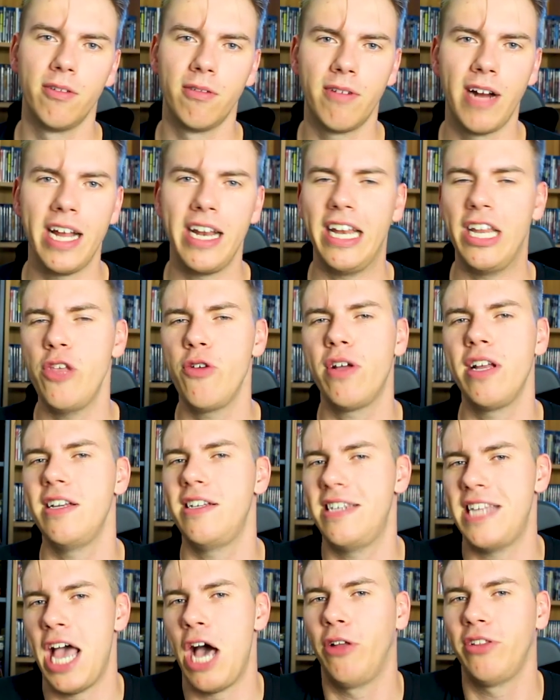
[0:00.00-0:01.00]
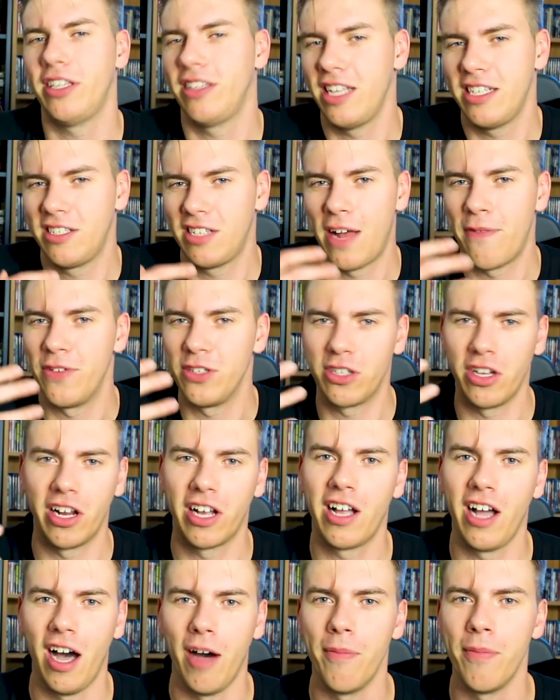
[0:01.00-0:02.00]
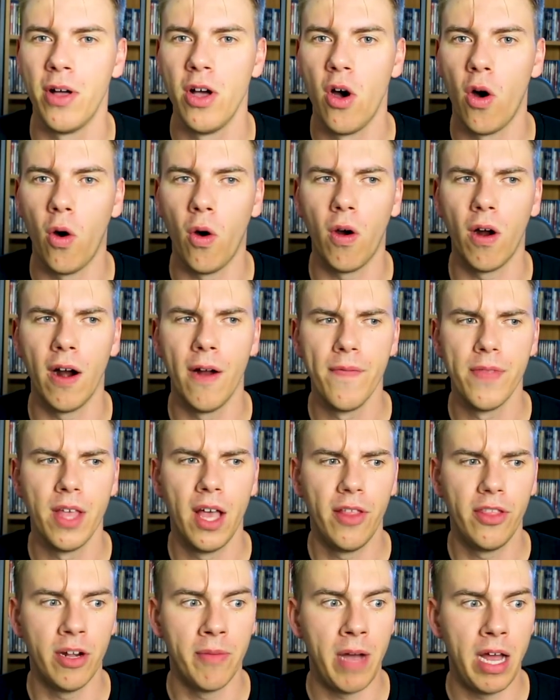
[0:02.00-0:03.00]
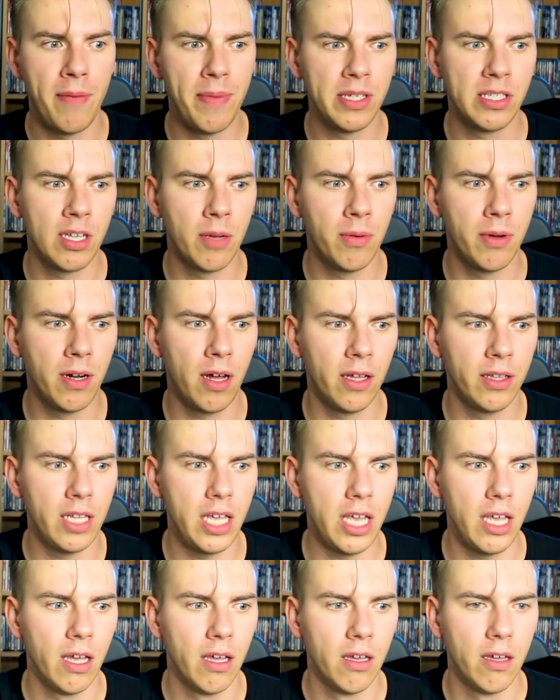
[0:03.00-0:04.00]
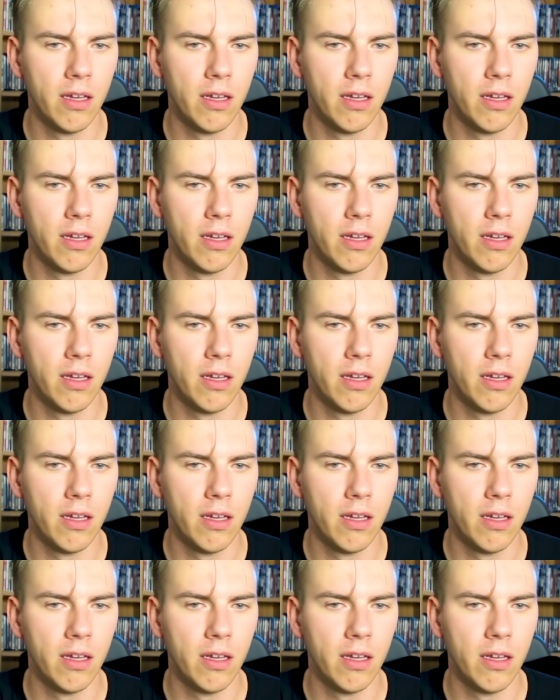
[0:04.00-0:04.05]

Right? You can tell that this stuff is gonna come. Or there might have been someone on the